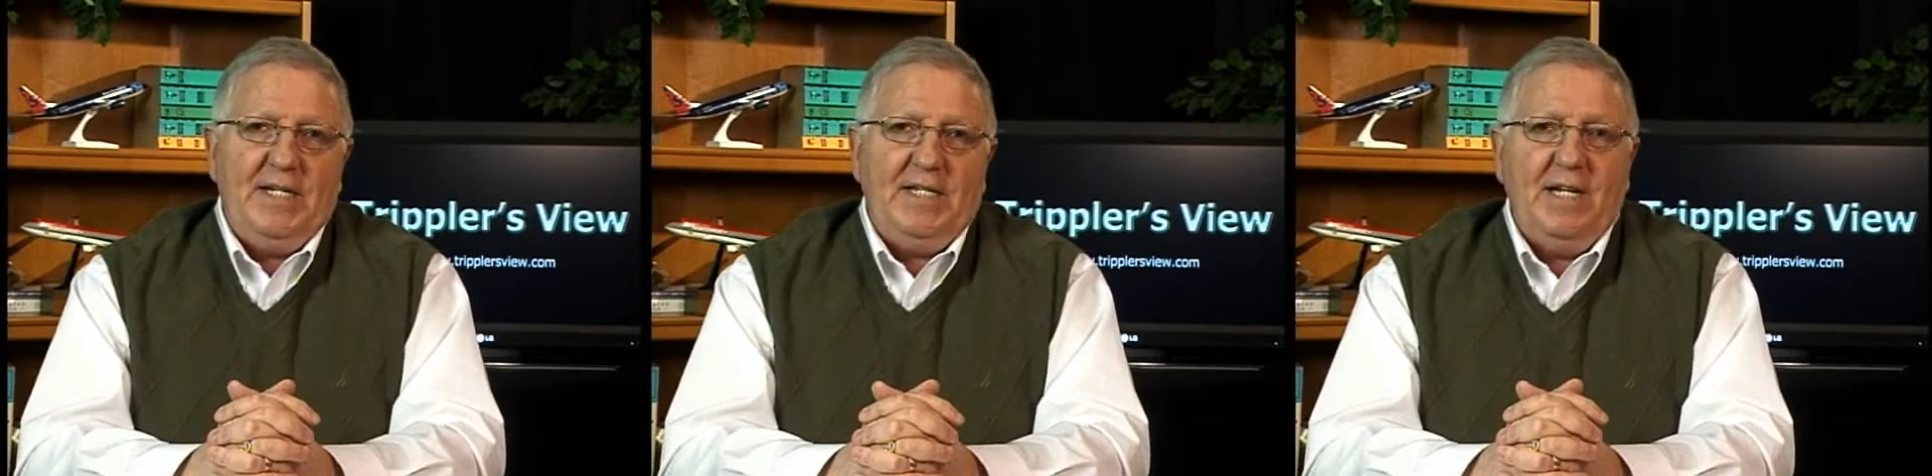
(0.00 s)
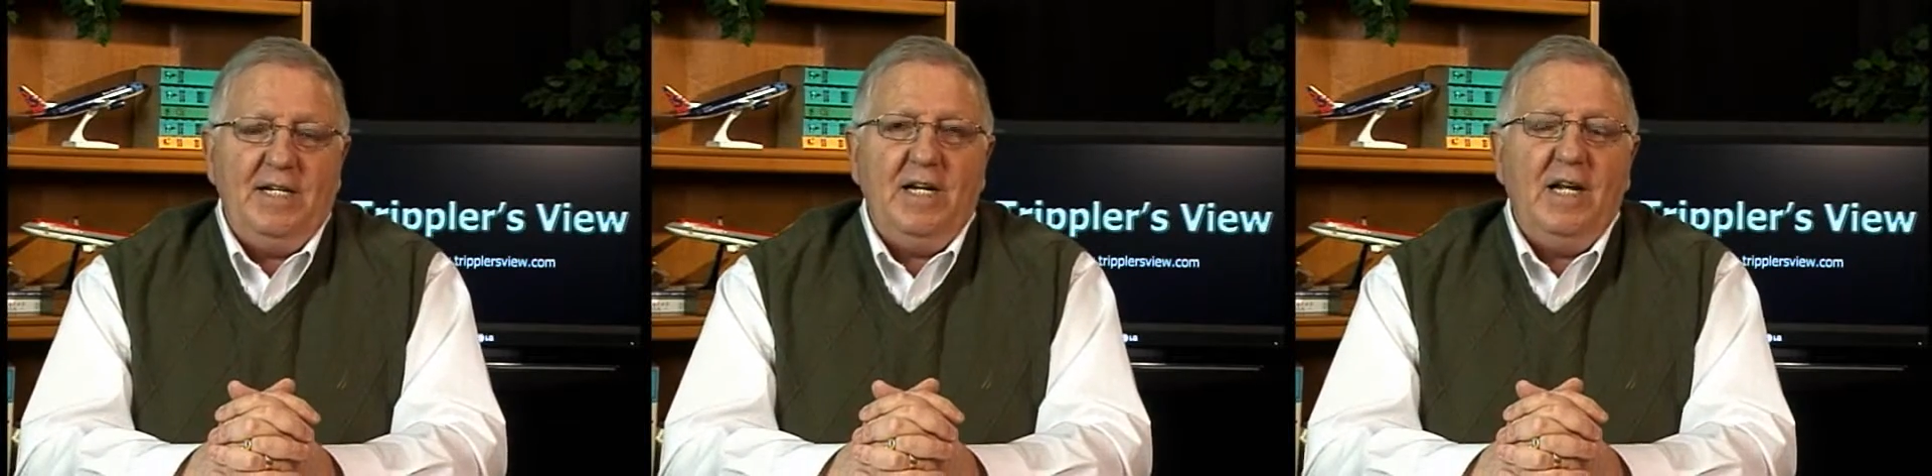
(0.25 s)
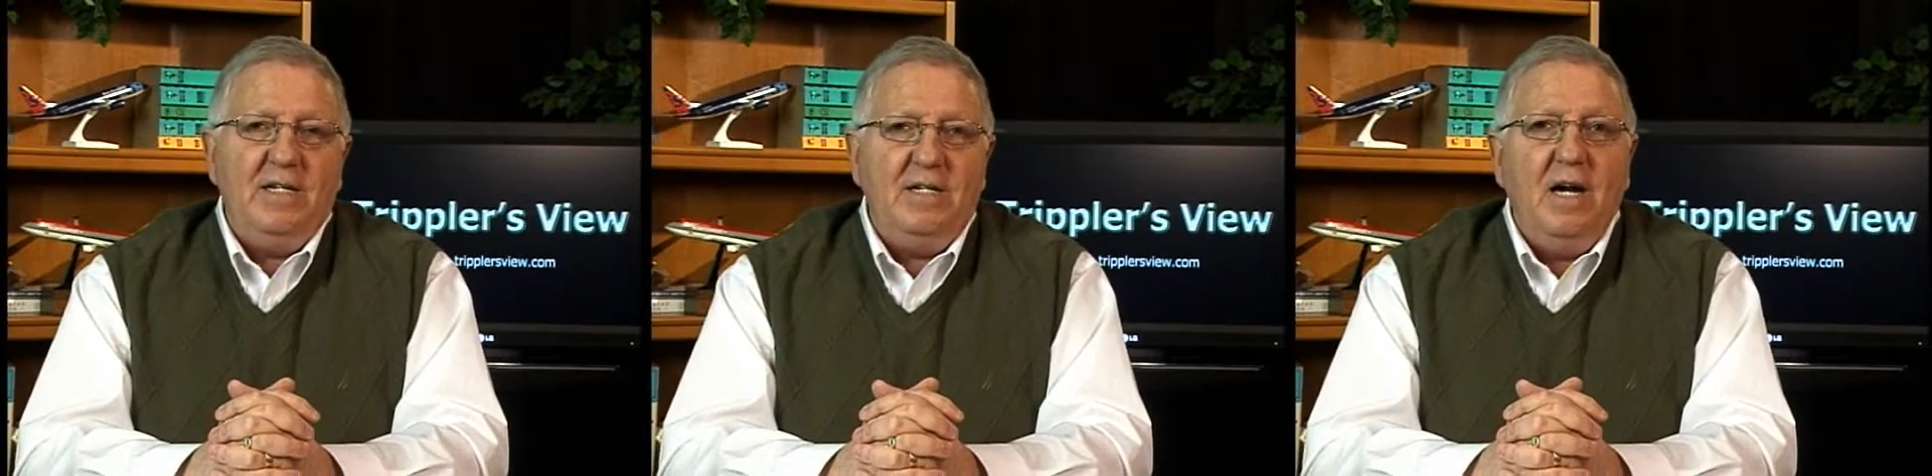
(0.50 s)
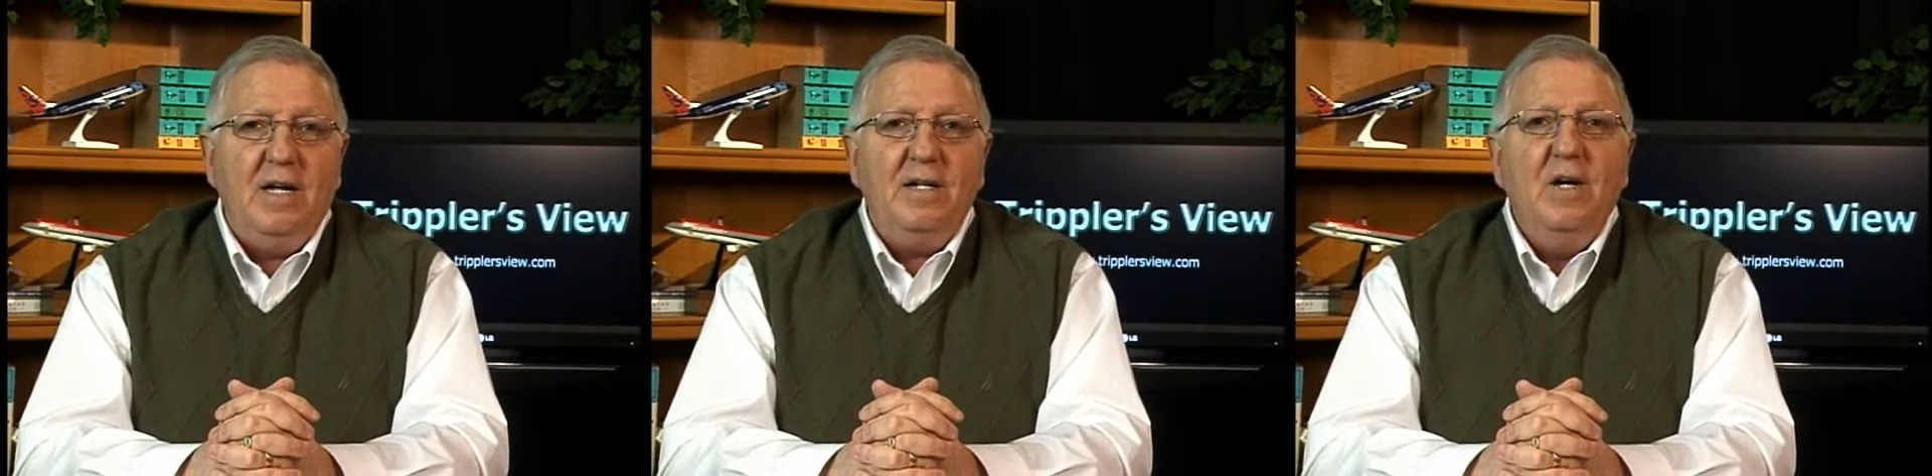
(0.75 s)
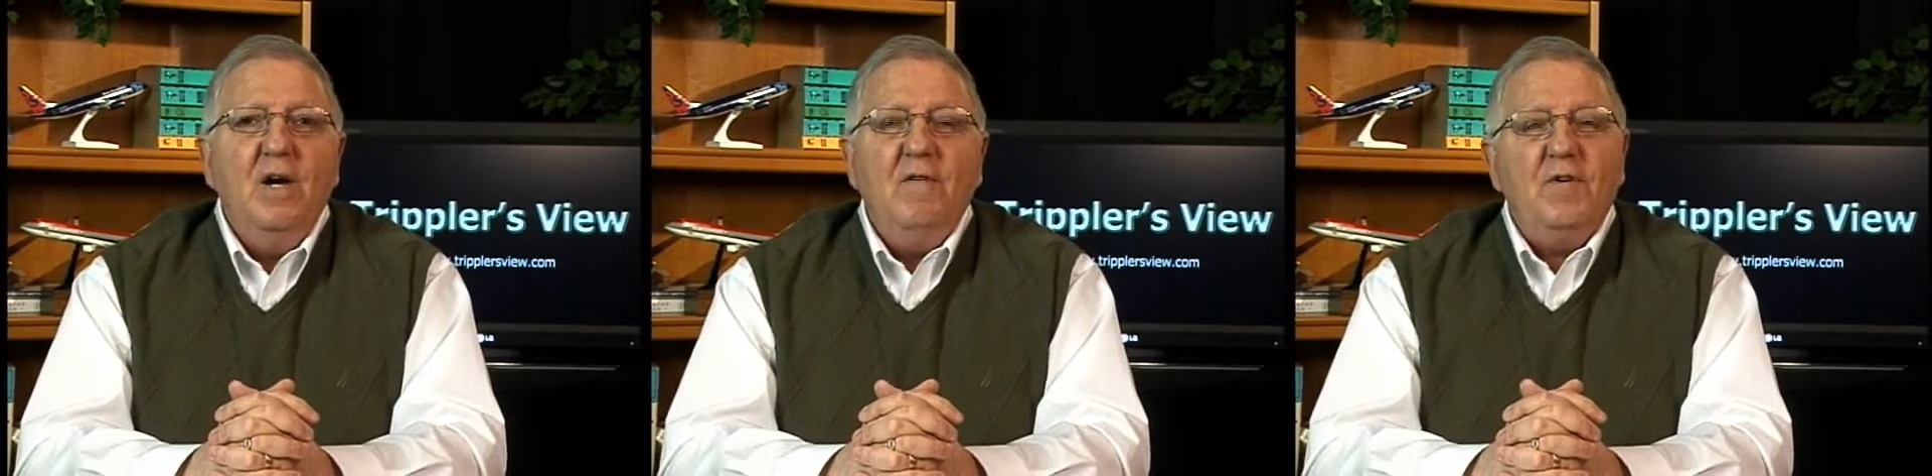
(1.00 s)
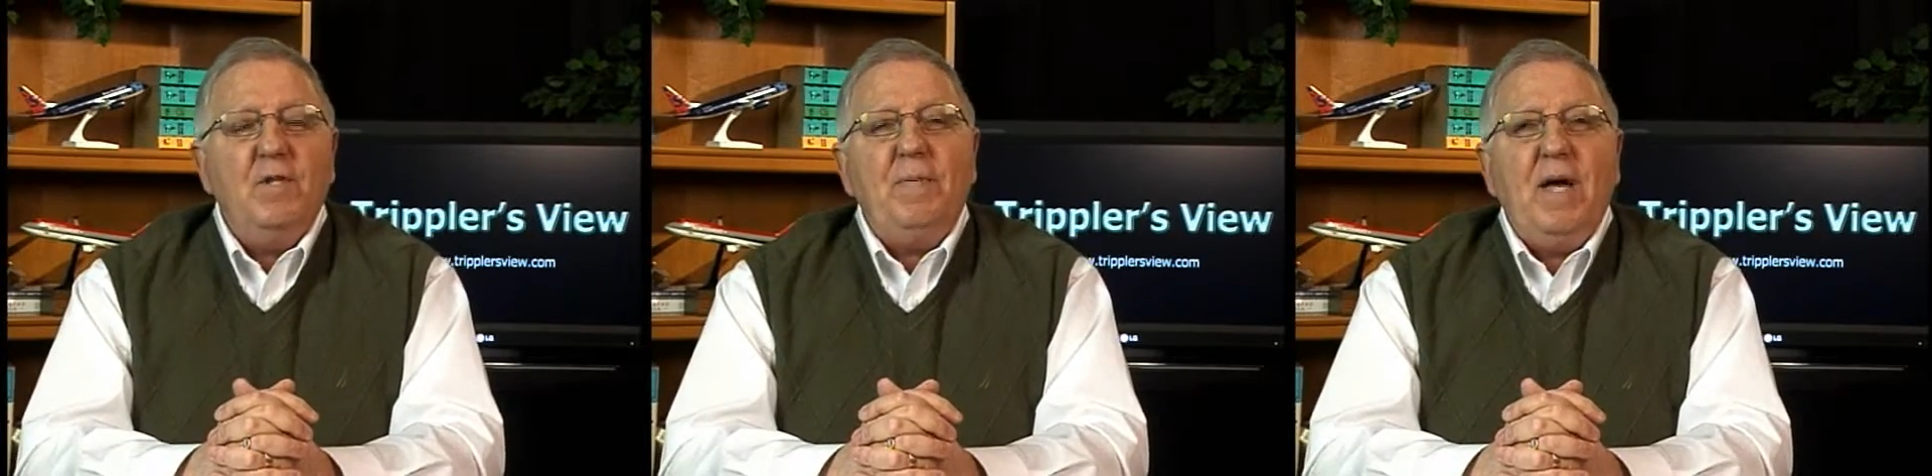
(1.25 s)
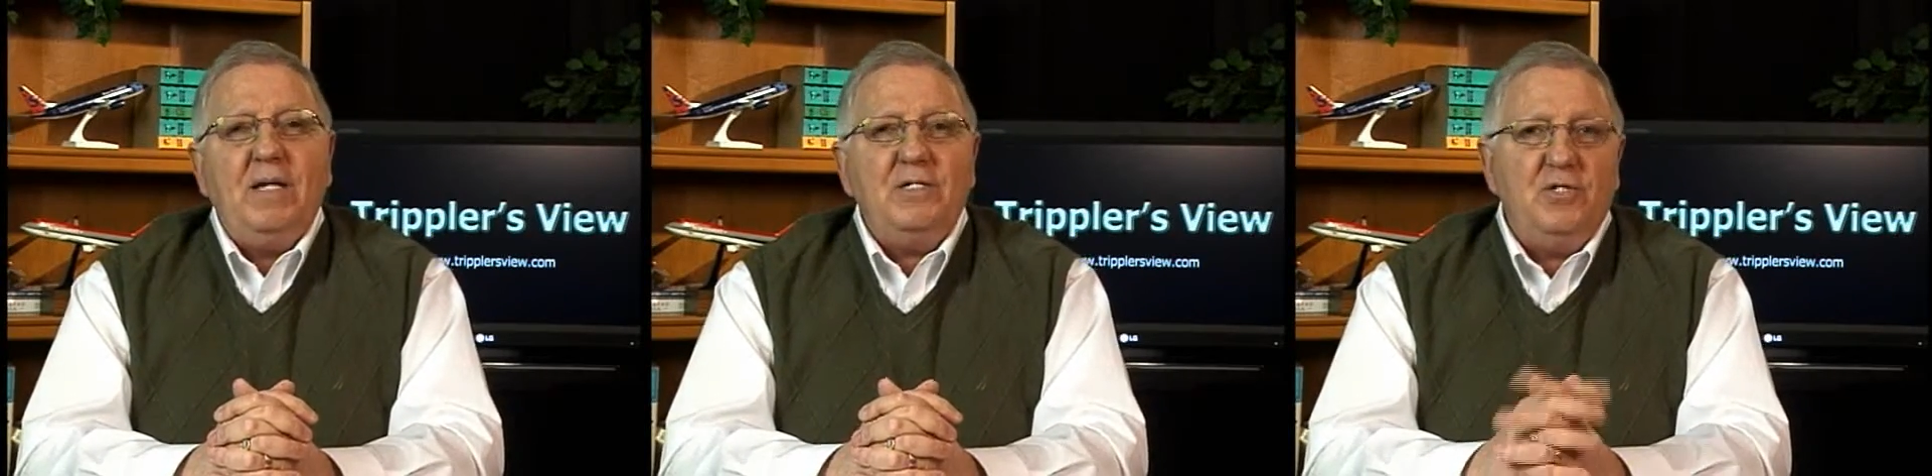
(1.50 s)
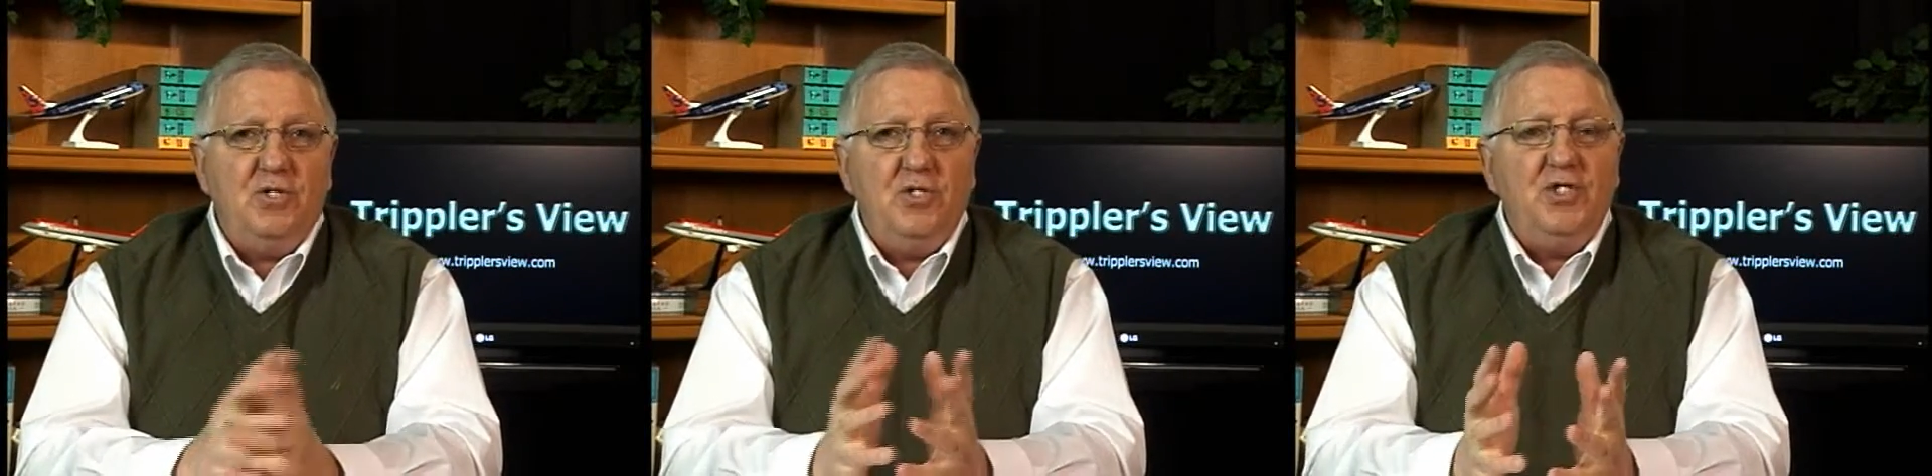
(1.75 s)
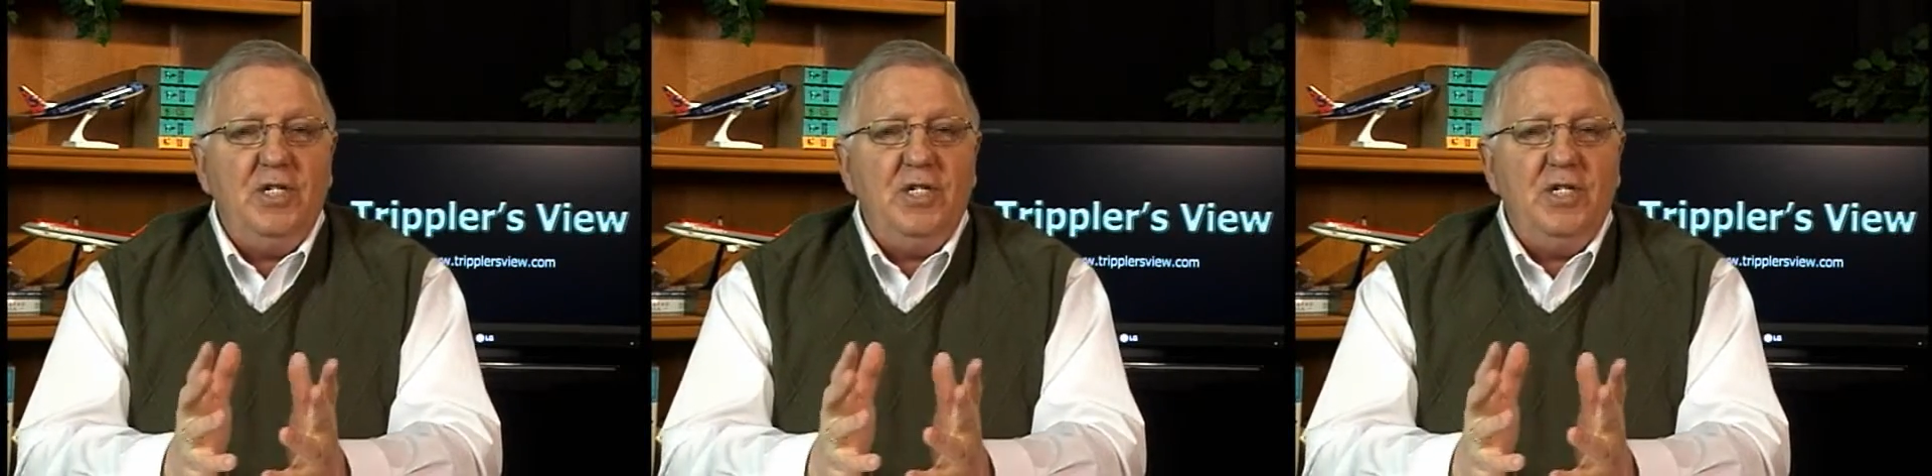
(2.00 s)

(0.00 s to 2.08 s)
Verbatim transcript: attendant had done for the passengers.